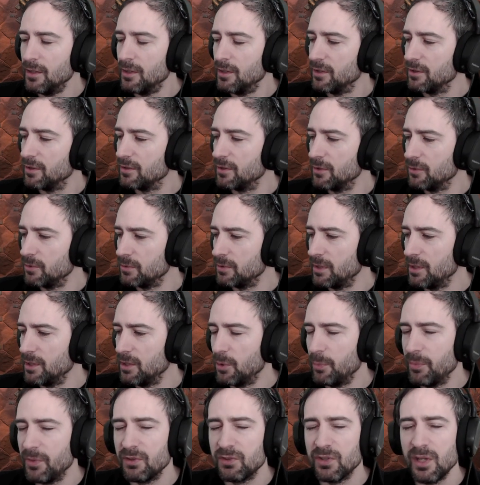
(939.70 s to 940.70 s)
So I
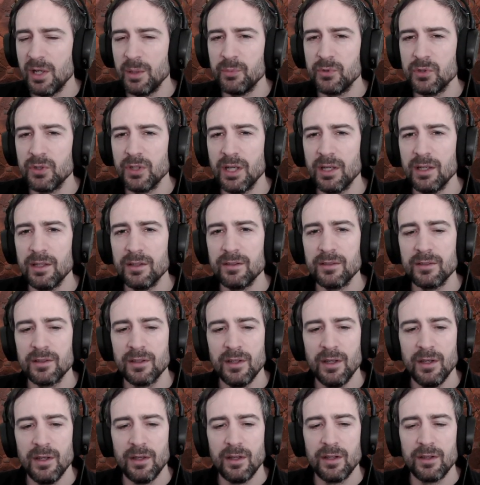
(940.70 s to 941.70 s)
hope this helped you guys.
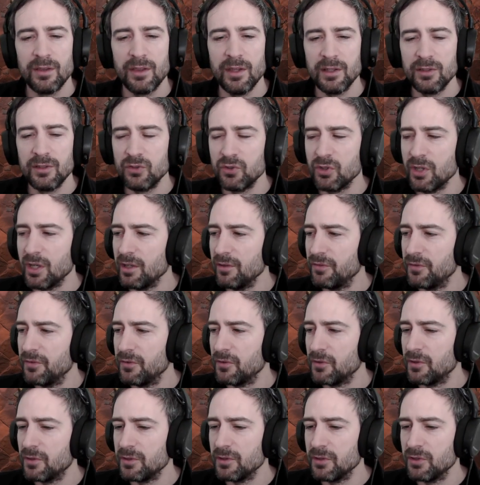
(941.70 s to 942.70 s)
Thanks you guys
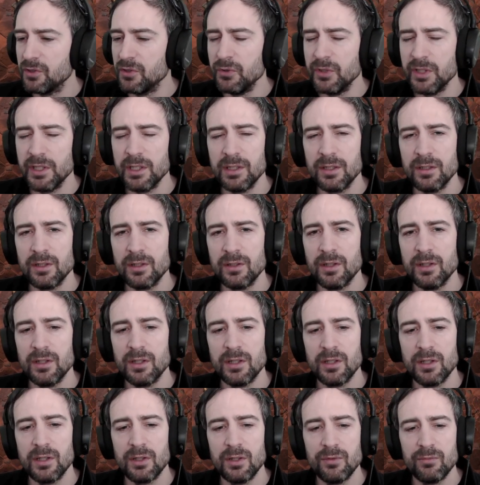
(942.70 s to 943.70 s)
for tuning
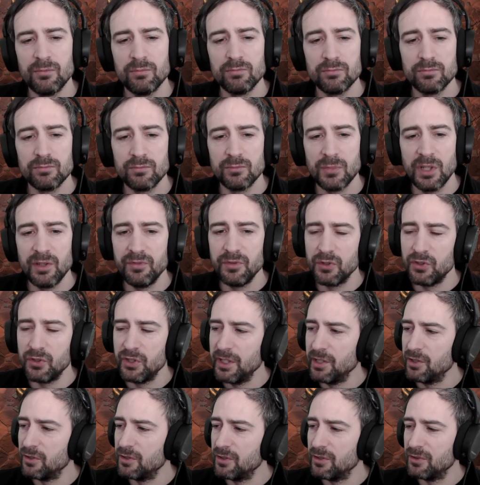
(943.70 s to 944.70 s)
in. If you're
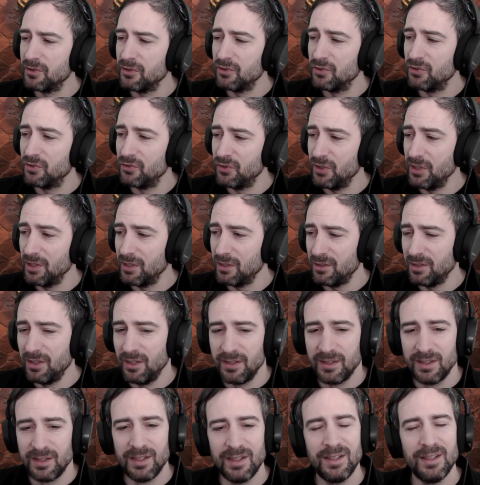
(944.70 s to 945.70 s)
here
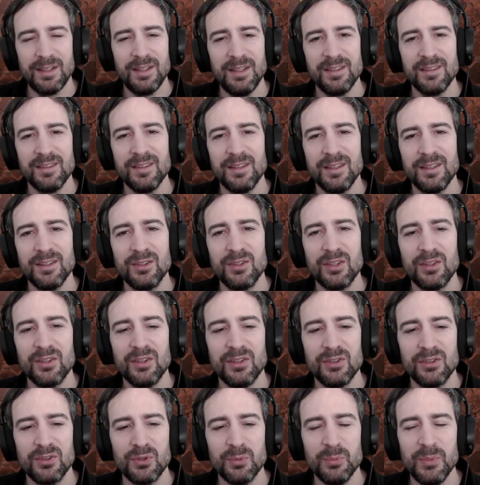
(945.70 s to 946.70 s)
still listening
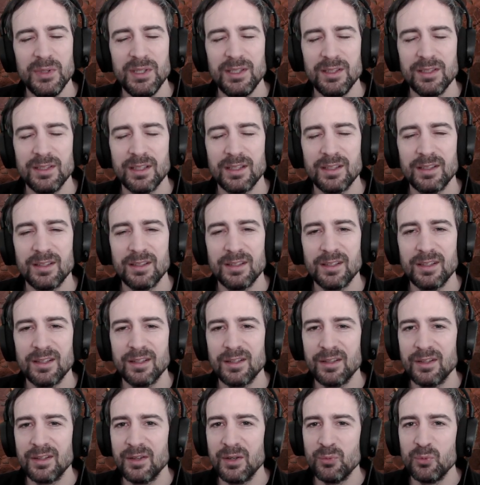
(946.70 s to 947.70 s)
to me, then
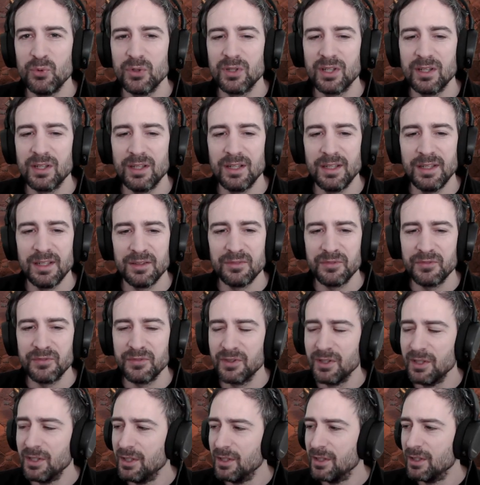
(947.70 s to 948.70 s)
I would love
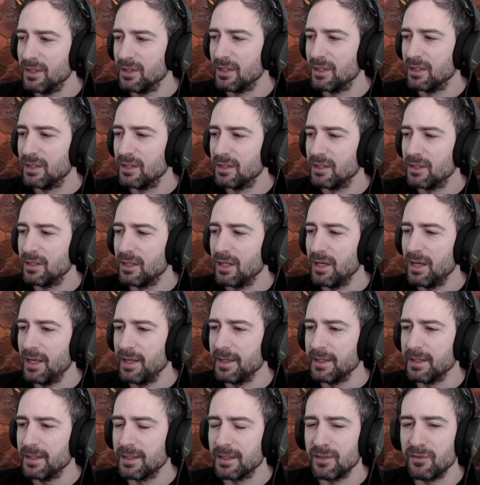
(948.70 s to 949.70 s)
a
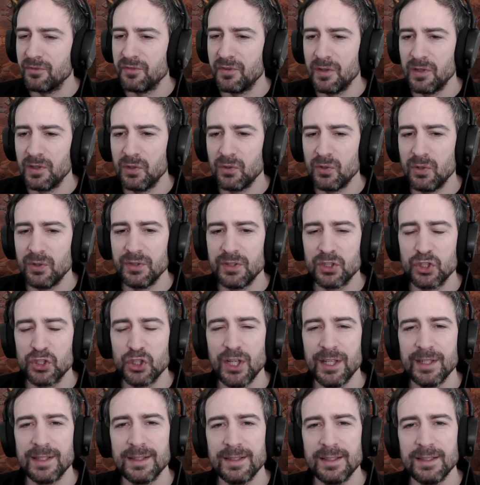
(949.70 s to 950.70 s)
like, a follow on the
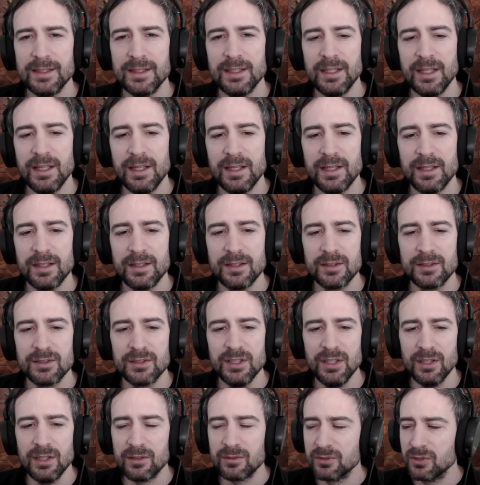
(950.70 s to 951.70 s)
channel, and
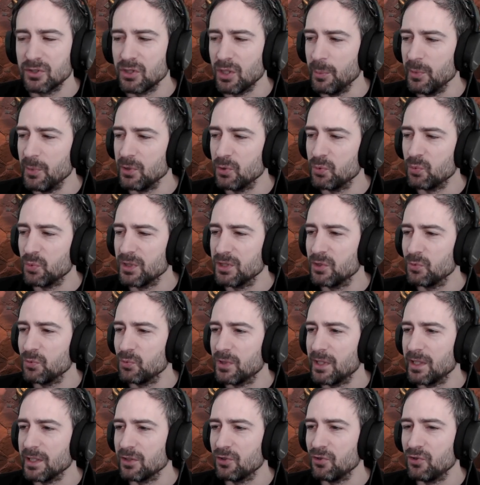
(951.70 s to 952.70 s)
yeah, comment what you
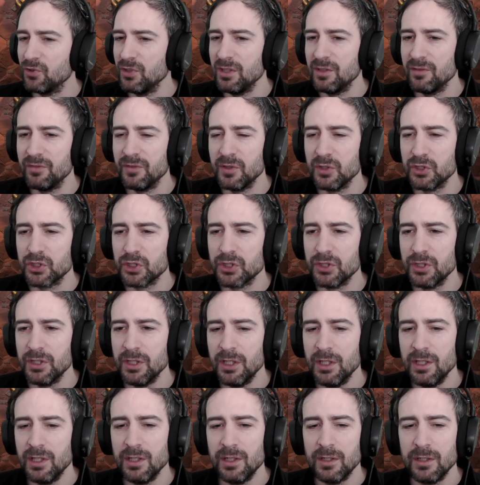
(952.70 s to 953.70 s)
would like to see in the future.
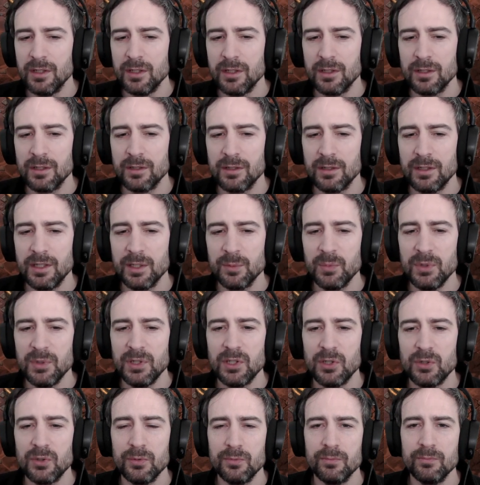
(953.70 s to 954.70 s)
Let me
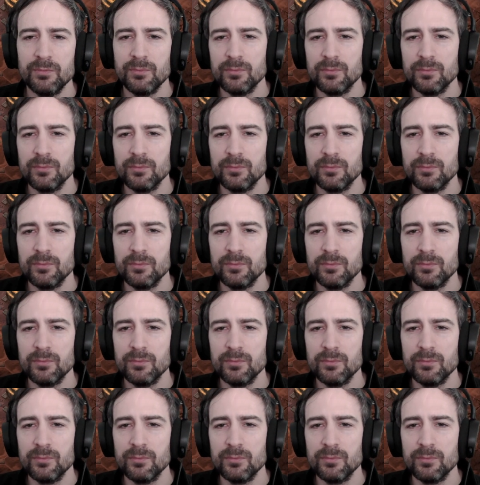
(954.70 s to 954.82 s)
know.